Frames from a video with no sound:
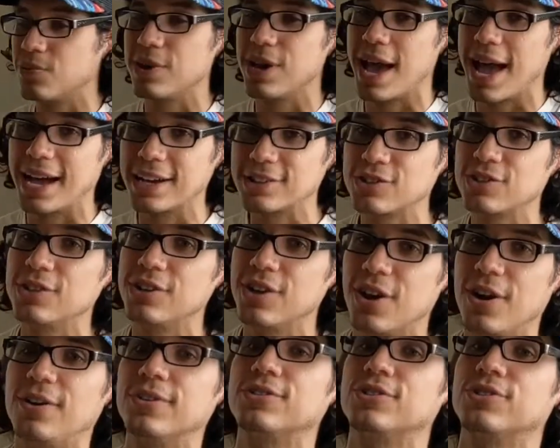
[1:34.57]
we
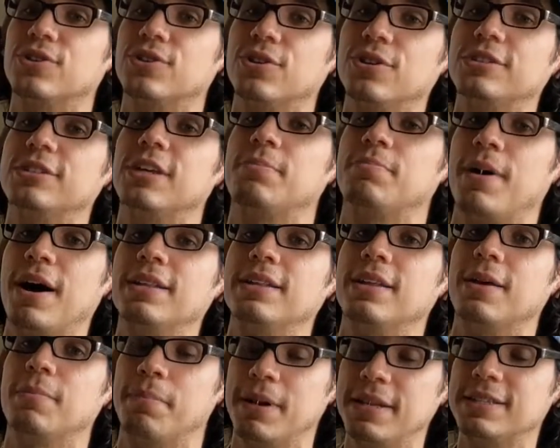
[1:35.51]
actually also looked at
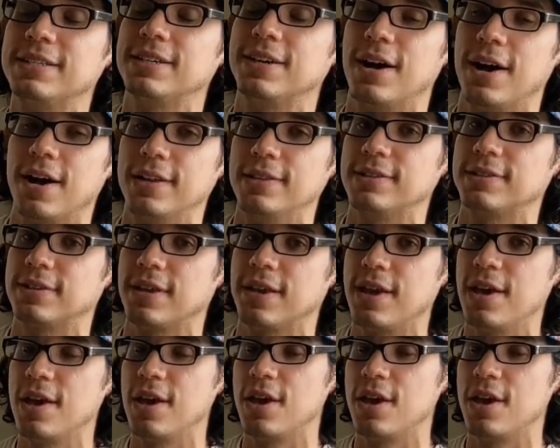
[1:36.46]
pentagons,